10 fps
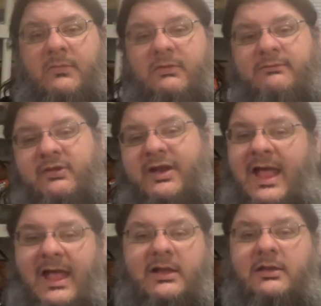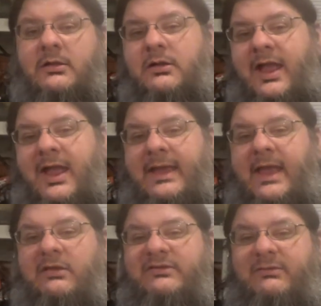for a day and hang
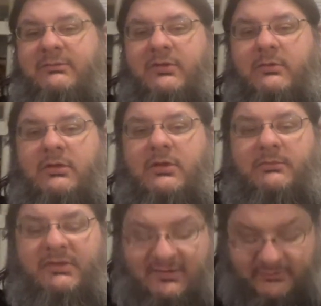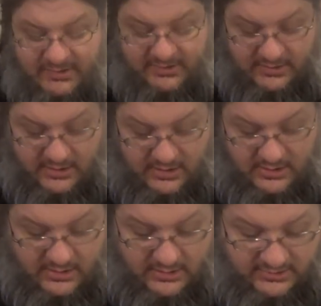out and see what's going on, but that's about it.
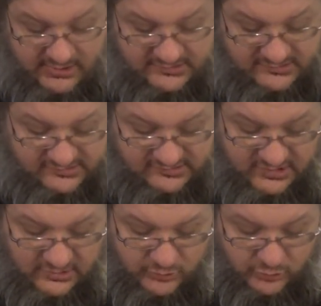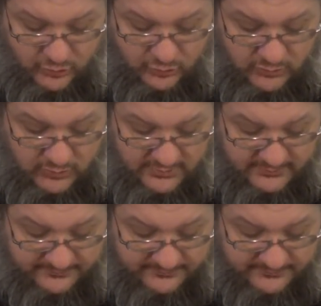Okay, so